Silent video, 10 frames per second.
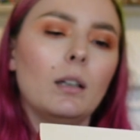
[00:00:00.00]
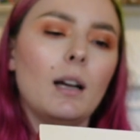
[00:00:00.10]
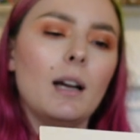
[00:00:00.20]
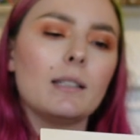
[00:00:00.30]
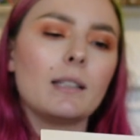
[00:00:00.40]

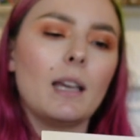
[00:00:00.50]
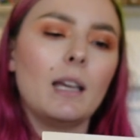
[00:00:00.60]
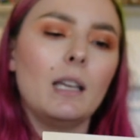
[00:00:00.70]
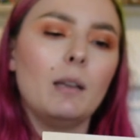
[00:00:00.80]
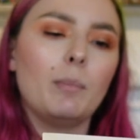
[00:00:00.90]
Ask
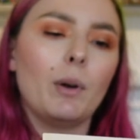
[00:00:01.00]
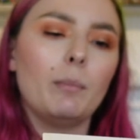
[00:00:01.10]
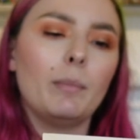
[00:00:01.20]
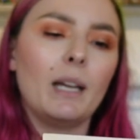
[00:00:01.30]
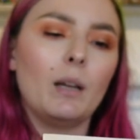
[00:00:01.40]
Any
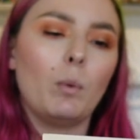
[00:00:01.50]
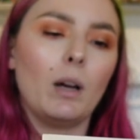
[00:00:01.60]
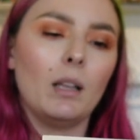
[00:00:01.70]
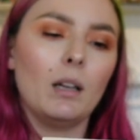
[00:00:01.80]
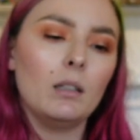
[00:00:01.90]
Bombay
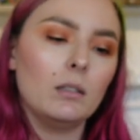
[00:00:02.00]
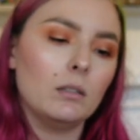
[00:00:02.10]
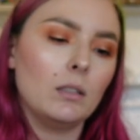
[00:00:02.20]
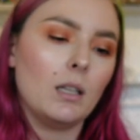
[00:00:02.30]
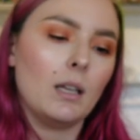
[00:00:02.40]
Walla,
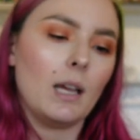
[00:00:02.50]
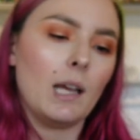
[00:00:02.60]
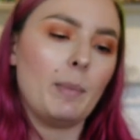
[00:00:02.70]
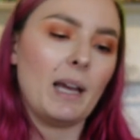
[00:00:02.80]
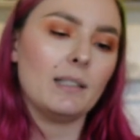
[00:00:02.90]

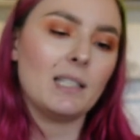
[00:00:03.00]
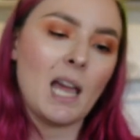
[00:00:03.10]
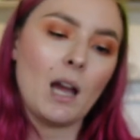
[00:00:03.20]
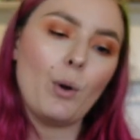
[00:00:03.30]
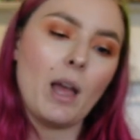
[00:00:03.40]
about
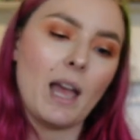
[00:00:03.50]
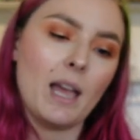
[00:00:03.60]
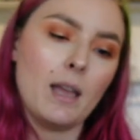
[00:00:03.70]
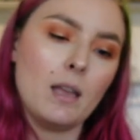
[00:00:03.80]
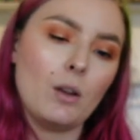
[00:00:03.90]
Tower
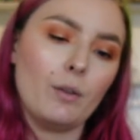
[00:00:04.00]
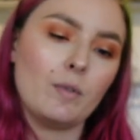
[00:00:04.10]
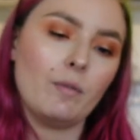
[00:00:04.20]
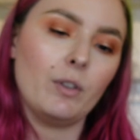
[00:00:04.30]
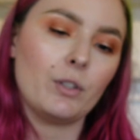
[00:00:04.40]
A of
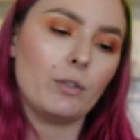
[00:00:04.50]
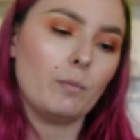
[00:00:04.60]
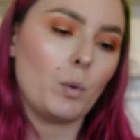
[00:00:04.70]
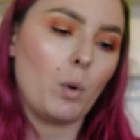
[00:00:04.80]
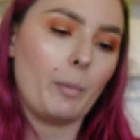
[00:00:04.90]
the
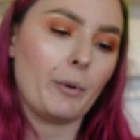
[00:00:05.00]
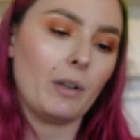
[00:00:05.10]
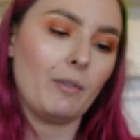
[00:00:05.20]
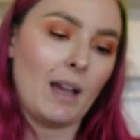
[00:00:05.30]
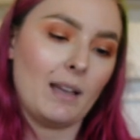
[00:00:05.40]
Vishram
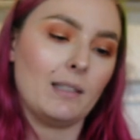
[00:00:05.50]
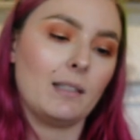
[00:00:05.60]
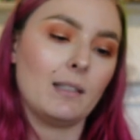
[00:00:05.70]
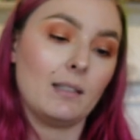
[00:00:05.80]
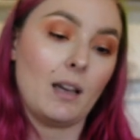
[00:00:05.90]
Cooperative Housing
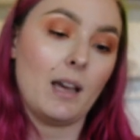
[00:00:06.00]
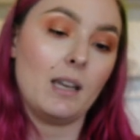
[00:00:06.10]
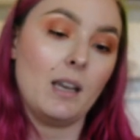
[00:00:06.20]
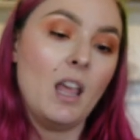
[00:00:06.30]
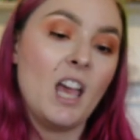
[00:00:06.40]

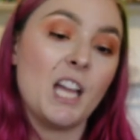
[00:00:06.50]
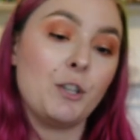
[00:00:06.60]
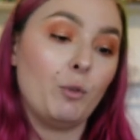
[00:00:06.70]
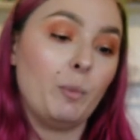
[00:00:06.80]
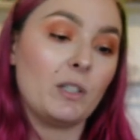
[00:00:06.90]
Society, and
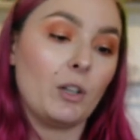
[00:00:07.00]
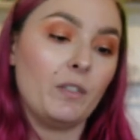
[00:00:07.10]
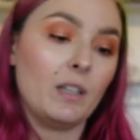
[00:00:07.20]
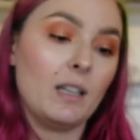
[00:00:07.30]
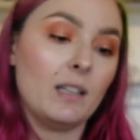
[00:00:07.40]
you will be told
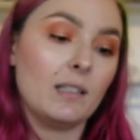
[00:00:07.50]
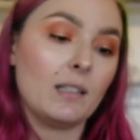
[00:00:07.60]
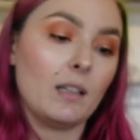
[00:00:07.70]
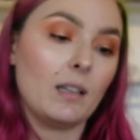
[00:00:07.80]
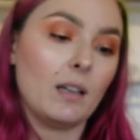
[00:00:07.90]
that it is
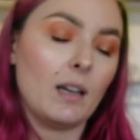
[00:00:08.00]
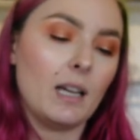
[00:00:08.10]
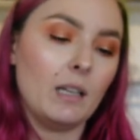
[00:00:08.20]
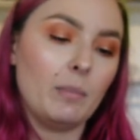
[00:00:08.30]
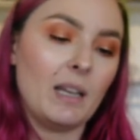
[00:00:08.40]

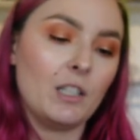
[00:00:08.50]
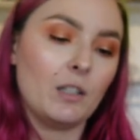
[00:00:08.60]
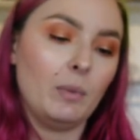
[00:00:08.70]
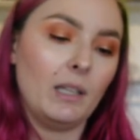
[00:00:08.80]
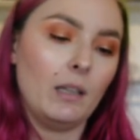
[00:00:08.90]

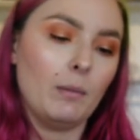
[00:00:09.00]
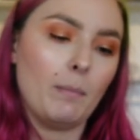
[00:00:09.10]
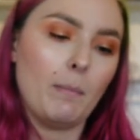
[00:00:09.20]
unimpeachably